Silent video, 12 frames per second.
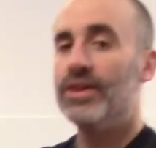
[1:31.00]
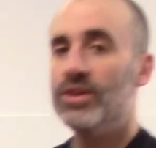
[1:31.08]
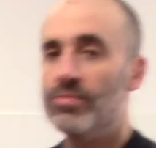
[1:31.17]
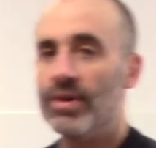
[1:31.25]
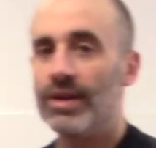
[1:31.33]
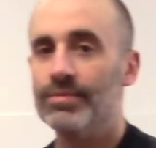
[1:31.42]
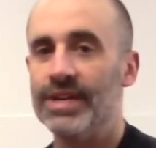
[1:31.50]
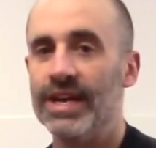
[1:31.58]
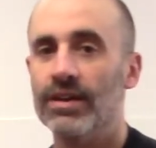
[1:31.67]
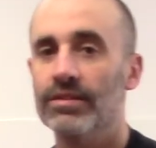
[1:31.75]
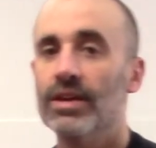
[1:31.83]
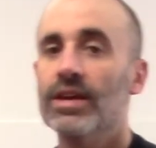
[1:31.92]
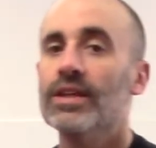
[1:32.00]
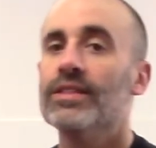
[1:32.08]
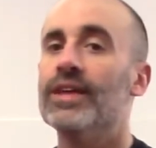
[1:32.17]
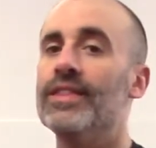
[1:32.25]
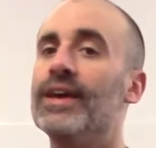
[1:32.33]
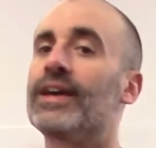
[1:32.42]
you bring them down,
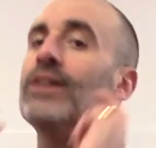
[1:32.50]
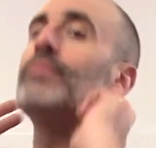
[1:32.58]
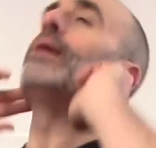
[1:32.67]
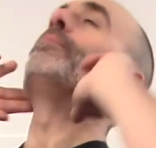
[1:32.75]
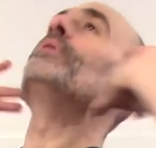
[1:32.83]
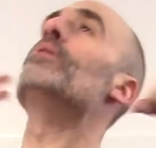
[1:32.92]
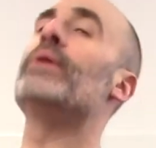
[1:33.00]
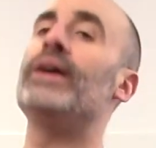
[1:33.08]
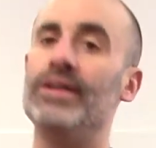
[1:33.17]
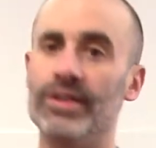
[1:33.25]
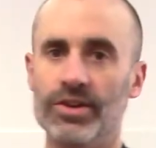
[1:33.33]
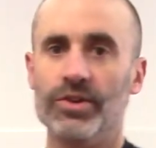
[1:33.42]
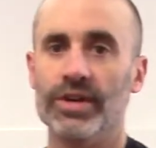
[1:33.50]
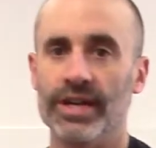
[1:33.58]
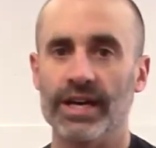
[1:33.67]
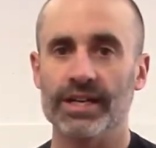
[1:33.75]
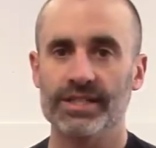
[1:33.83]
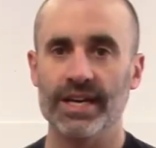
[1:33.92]
then they come up and away, and then you could
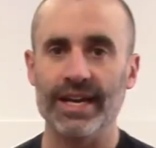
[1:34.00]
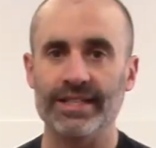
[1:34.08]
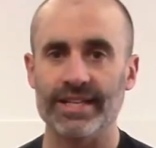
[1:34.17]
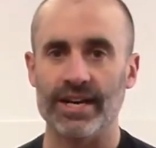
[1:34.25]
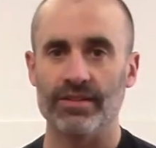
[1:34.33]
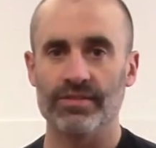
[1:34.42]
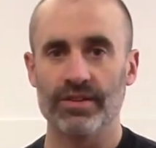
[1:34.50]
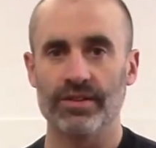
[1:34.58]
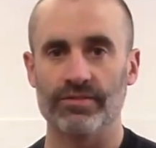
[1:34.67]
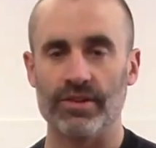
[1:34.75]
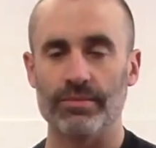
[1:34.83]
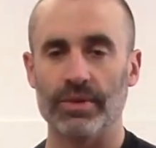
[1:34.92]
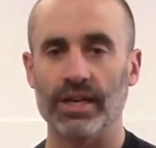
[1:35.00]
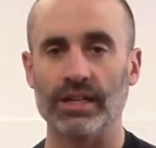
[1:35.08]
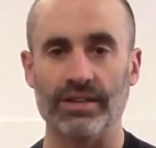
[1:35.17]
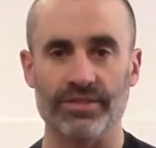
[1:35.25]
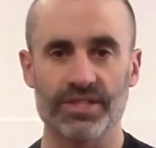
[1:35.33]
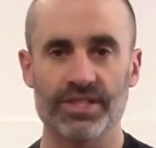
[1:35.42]
add a takedown from
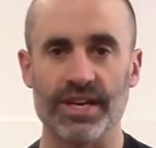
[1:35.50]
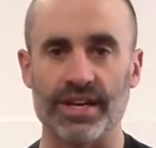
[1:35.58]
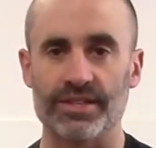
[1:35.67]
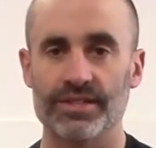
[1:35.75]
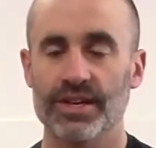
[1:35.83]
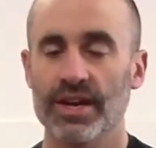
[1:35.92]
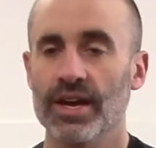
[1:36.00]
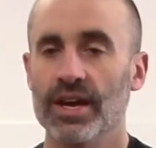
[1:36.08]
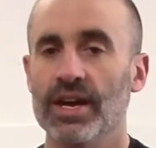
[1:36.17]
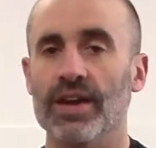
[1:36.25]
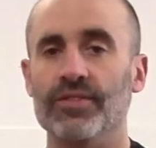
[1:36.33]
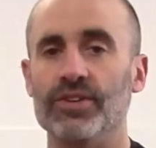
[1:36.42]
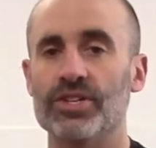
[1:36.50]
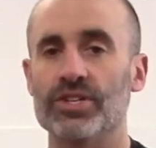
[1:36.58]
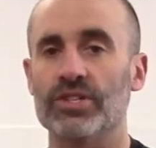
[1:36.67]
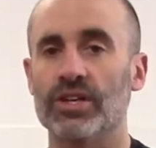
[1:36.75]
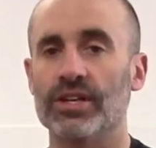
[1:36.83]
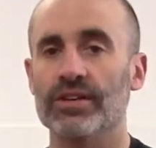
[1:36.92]
level 6. If you're
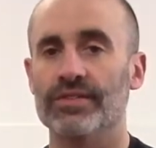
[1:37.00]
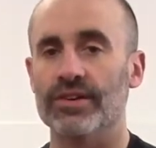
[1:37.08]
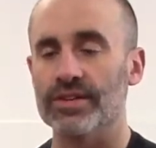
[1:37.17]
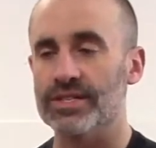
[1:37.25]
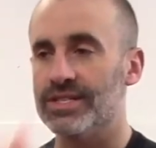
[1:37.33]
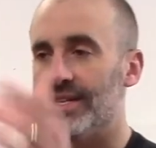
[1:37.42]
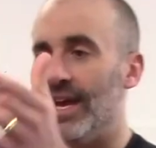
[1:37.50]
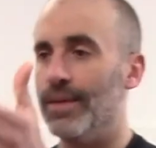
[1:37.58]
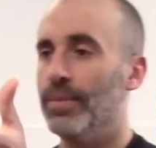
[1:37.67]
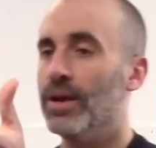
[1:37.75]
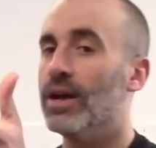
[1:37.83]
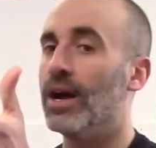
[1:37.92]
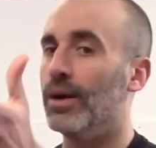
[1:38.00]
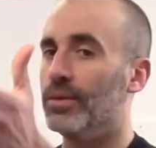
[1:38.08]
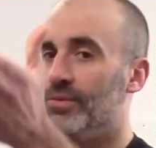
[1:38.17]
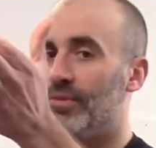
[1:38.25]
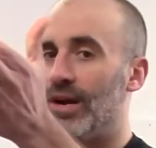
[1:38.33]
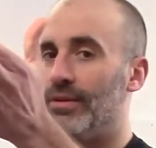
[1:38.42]
just looking for an escape, I
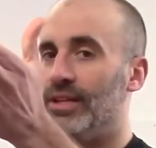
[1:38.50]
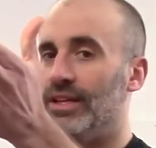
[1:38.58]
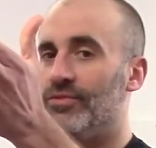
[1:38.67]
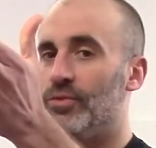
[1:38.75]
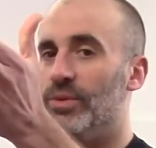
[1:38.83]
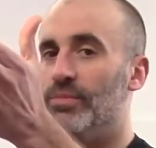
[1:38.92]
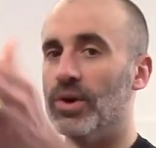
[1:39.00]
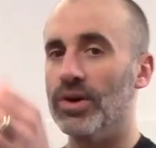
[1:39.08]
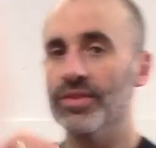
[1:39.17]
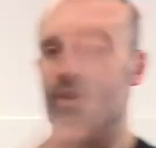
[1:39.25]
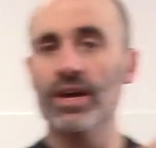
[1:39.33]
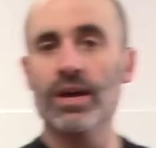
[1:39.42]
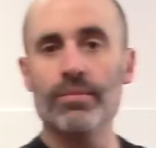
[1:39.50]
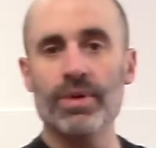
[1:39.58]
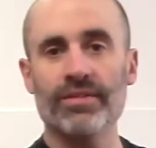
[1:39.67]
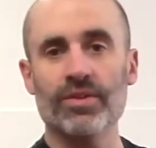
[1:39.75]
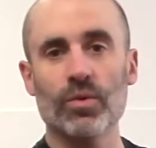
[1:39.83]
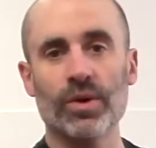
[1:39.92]
would probably lift with both,
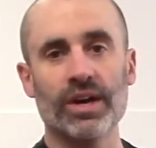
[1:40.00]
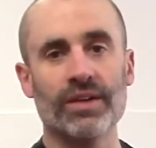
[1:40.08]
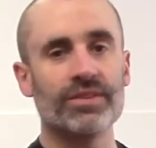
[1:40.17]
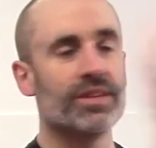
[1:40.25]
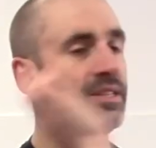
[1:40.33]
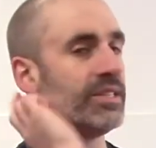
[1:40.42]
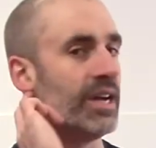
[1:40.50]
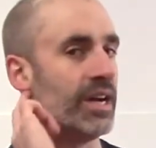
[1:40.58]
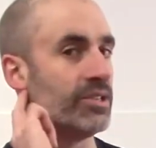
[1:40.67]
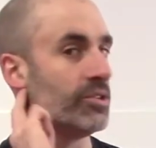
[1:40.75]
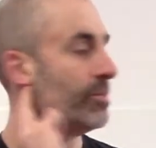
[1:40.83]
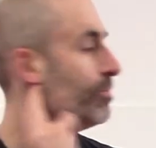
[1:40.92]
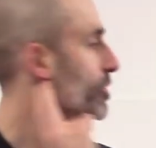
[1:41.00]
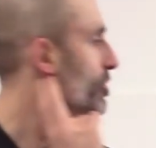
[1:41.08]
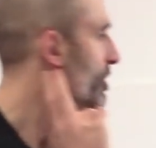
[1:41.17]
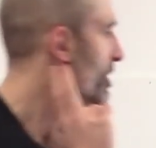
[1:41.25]
pivot one off to the side. So you're pushing the